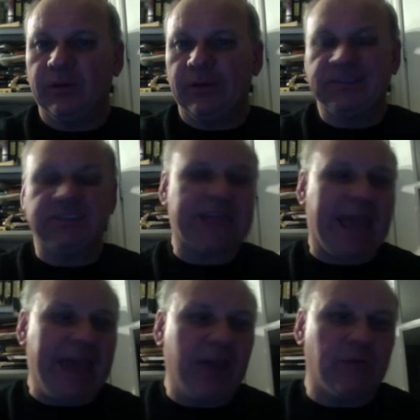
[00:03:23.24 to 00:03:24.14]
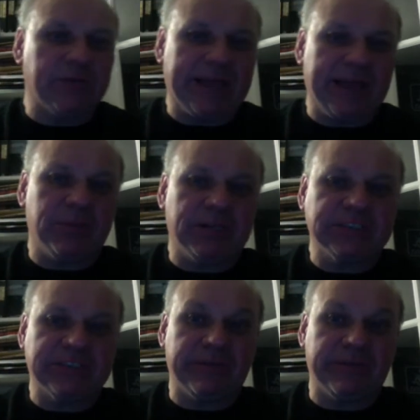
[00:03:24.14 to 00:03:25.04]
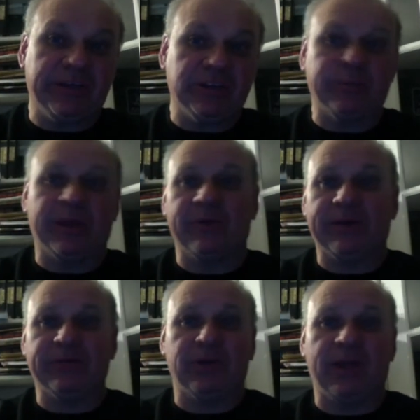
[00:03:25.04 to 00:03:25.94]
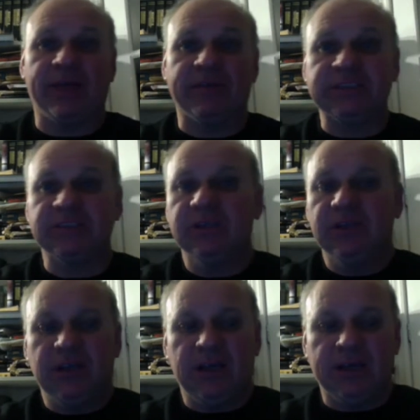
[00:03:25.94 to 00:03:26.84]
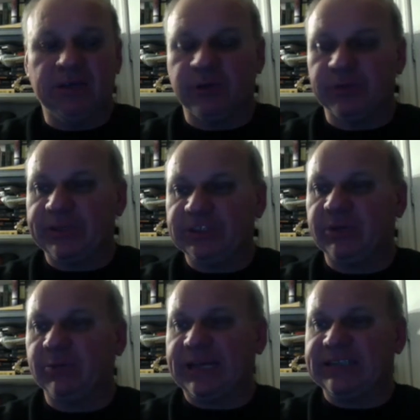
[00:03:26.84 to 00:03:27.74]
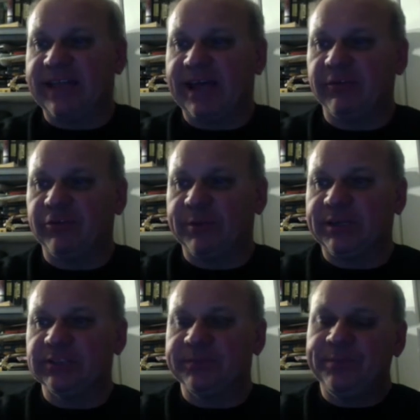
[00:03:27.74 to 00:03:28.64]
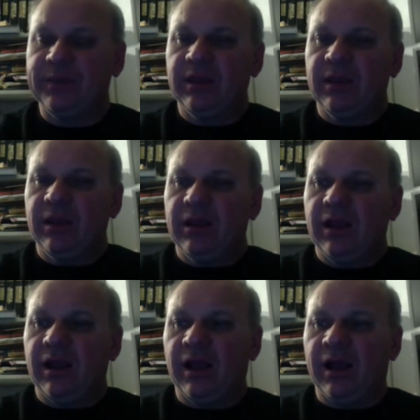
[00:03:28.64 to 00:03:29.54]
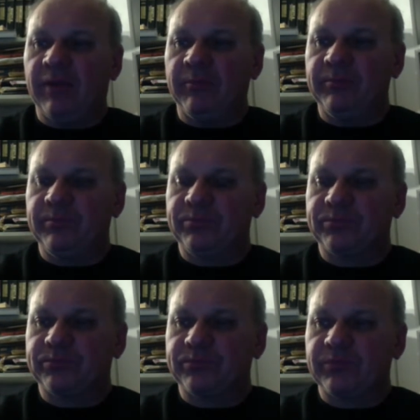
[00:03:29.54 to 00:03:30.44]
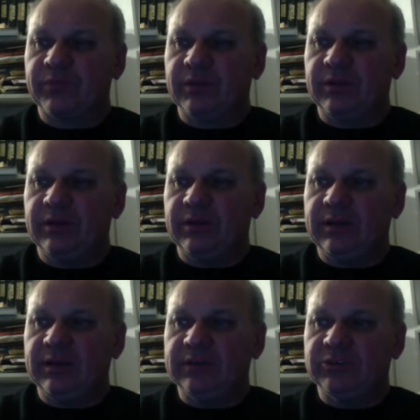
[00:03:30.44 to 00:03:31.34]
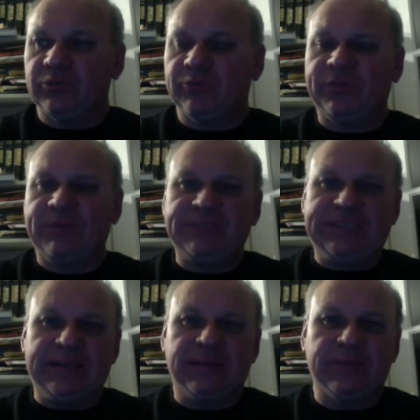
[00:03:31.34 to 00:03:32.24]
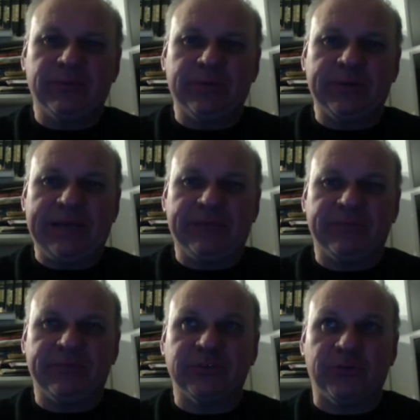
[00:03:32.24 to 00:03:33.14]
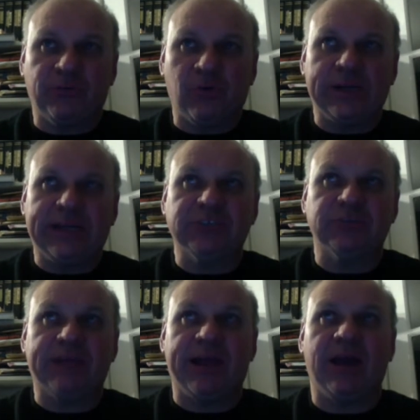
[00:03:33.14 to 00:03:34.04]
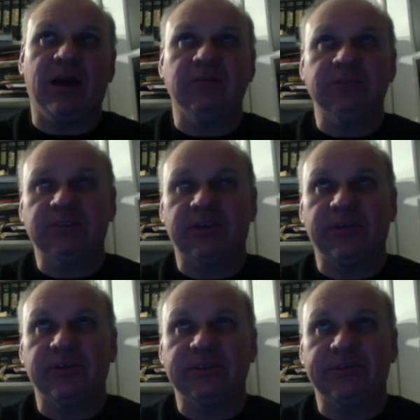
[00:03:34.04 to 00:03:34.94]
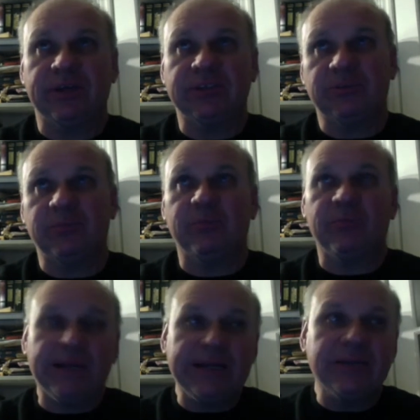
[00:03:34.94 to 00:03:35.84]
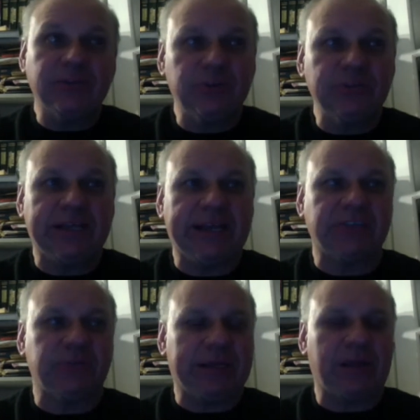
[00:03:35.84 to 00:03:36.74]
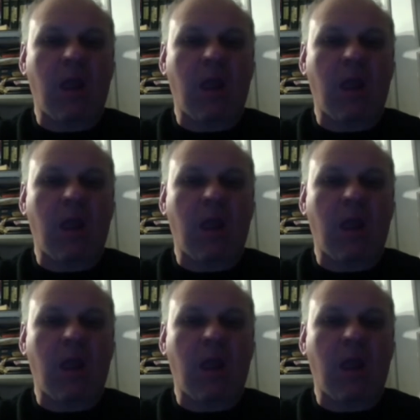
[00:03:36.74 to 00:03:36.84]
this is Hangover Day plus 7 years, by the way, for a lot of us. Worth mentioning. We'll get to that in a few minutes. So 15th, 4 days from now, this is the Thursday, Friday, so Monday or Tuesday next week,